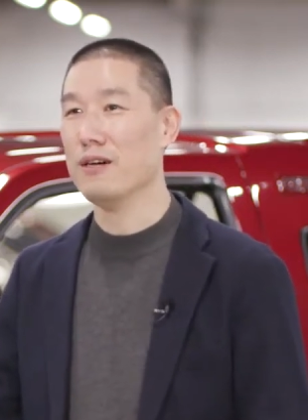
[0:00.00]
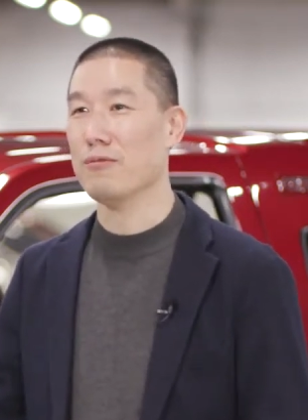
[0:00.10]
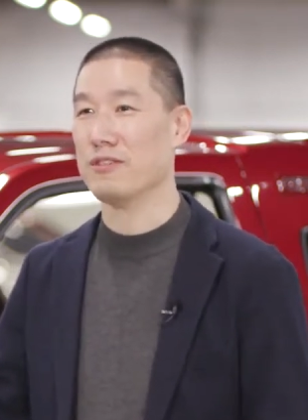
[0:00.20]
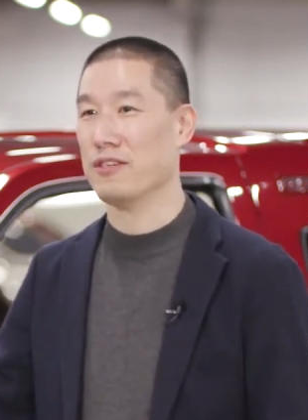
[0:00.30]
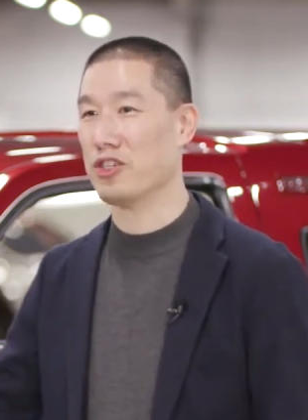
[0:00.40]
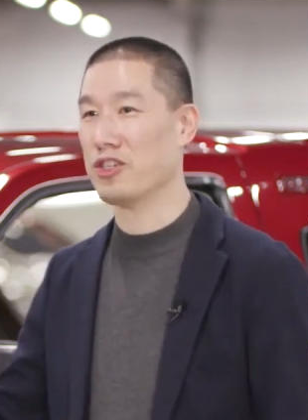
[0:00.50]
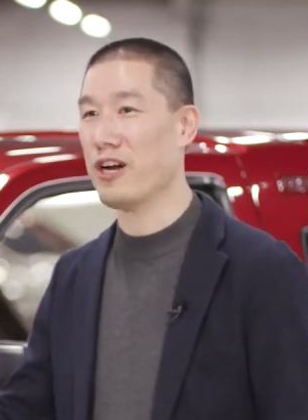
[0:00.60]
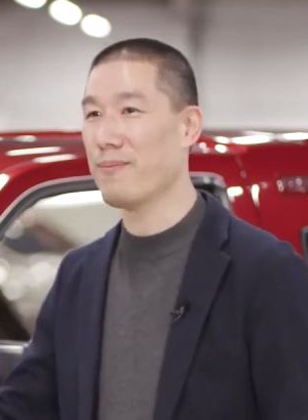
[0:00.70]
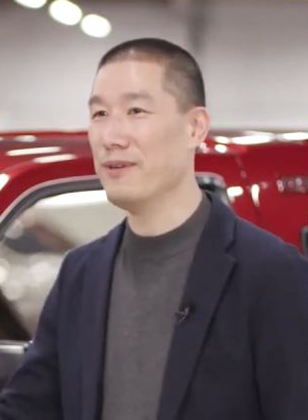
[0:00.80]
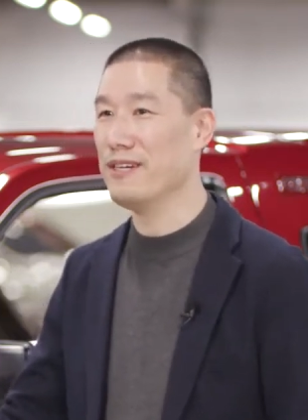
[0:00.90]
was the
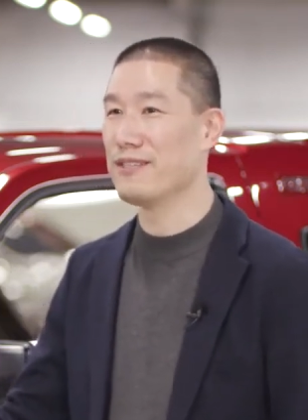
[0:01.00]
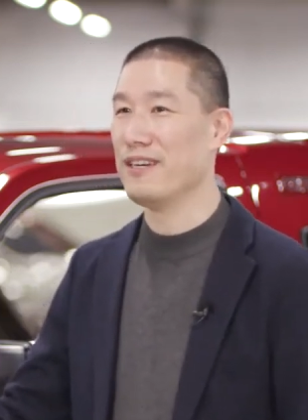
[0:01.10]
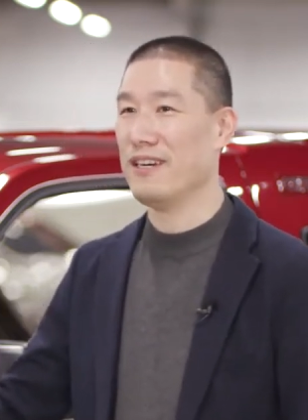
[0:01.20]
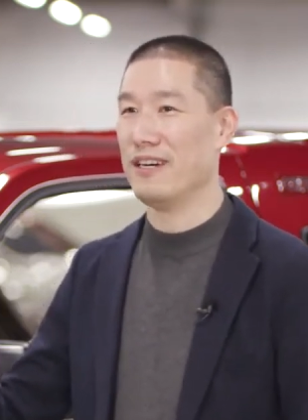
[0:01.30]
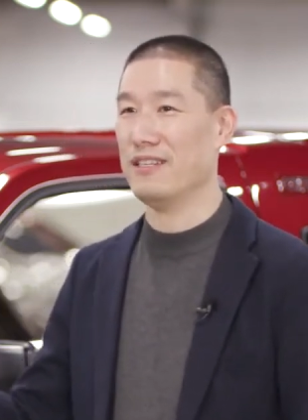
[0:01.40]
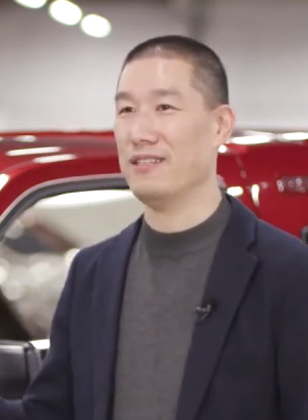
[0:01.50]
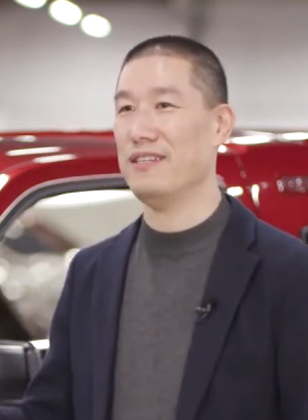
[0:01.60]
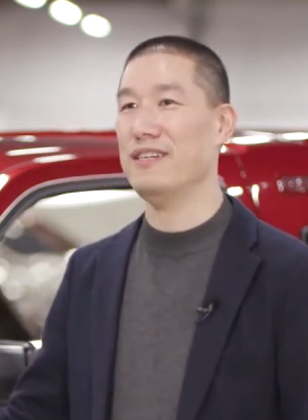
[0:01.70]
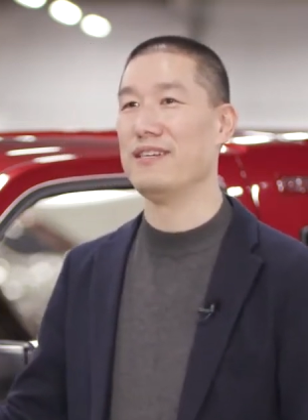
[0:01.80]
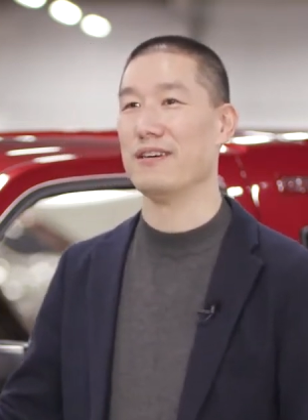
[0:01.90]
sharpness and the
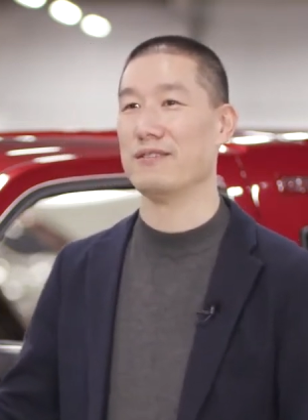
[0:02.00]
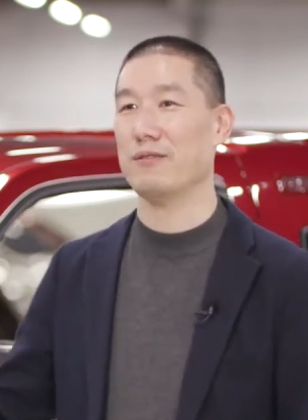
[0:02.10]
details.